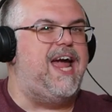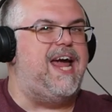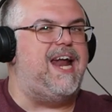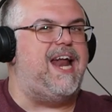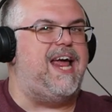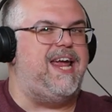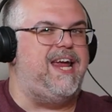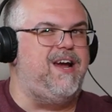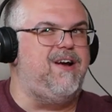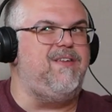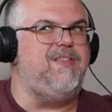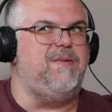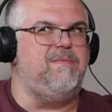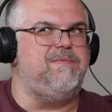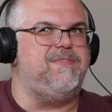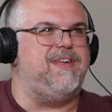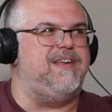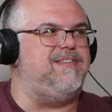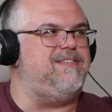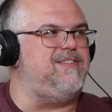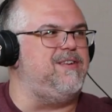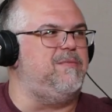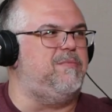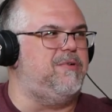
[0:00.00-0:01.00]
And I hear them say
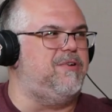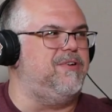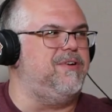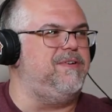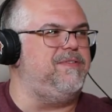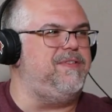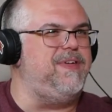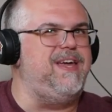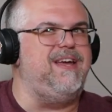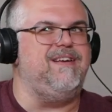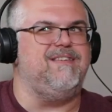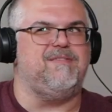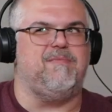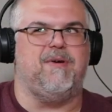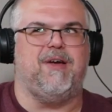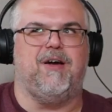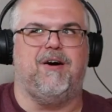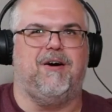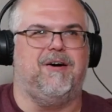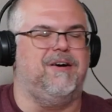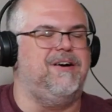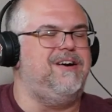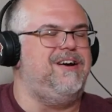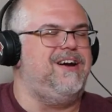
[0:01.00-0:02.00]
similar things. I'm like,
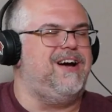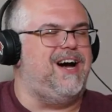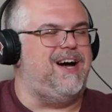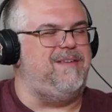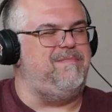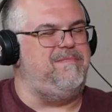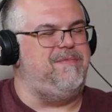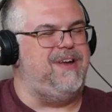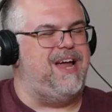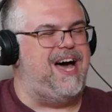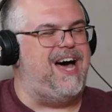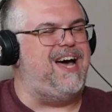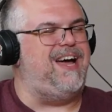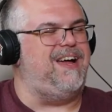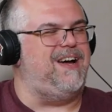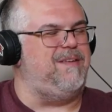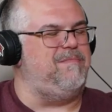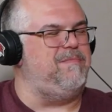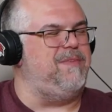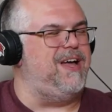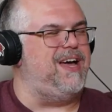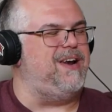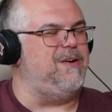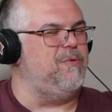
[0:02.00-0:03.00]
oh, I'm not
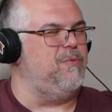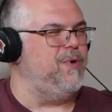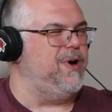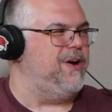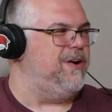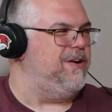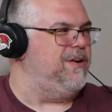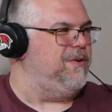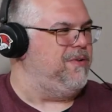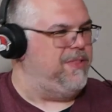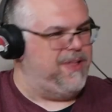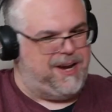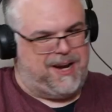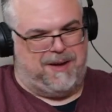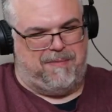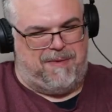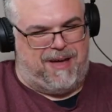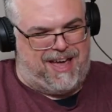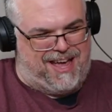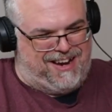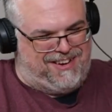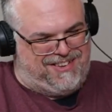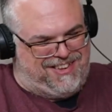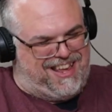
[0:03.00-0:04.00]
a weirdo. Like, I'm
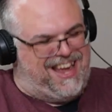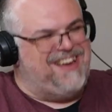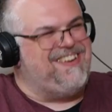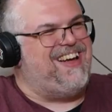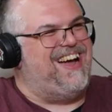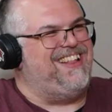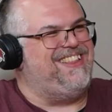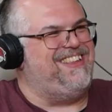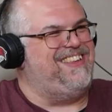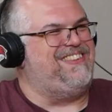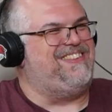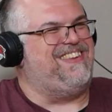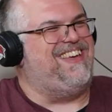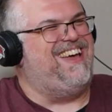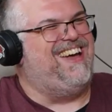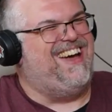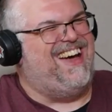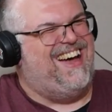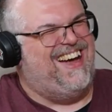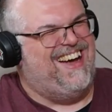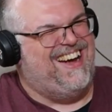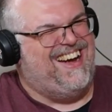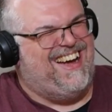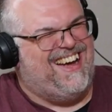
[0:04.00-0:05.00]
actually, I got this.
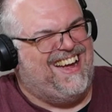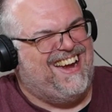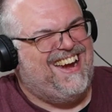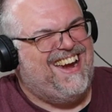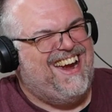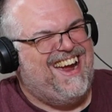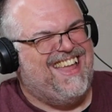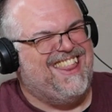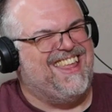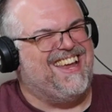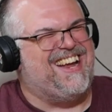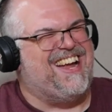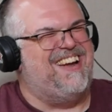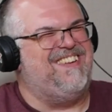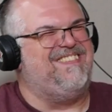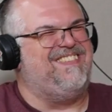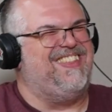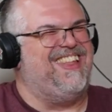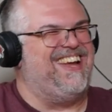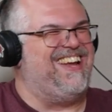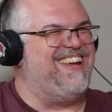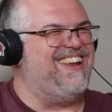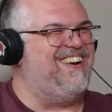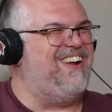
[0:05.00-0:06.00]

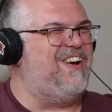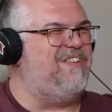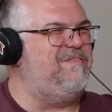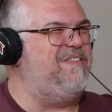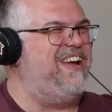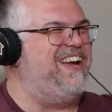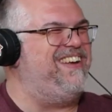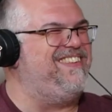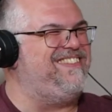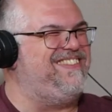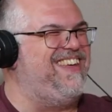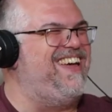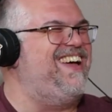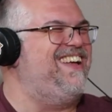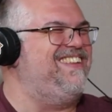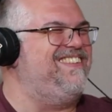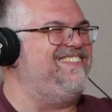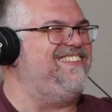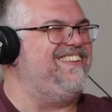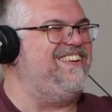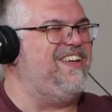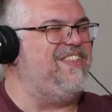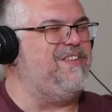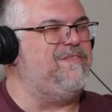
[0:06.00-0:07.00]
Like it all makes
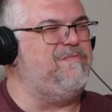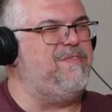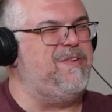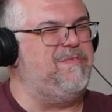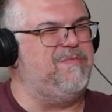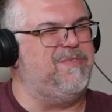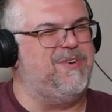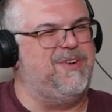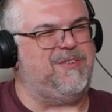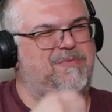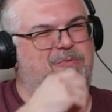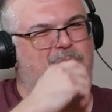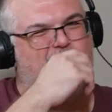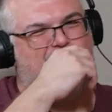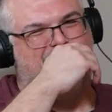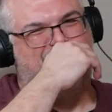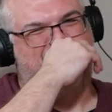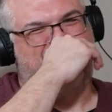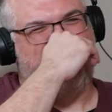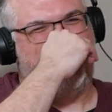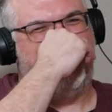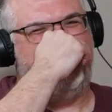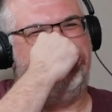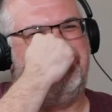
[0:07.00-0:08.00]
sense, and other people, it works
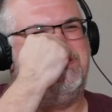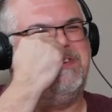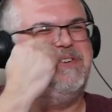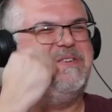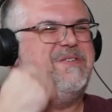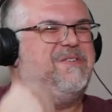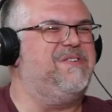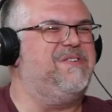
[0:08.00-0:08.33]
for them too.